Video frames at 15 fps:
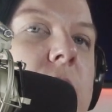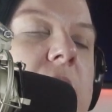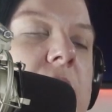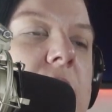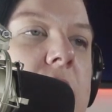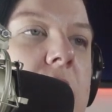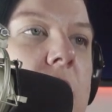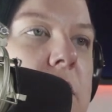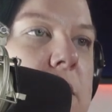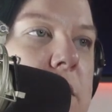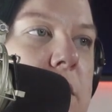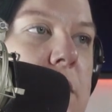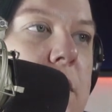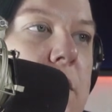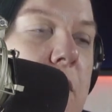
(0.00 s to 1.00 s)
we got the
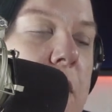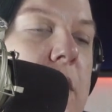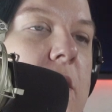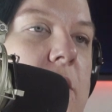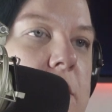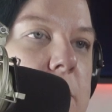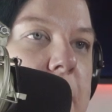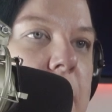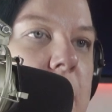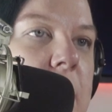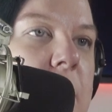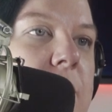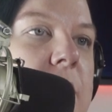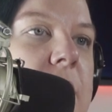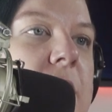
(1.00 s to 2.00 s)
credit cards paid off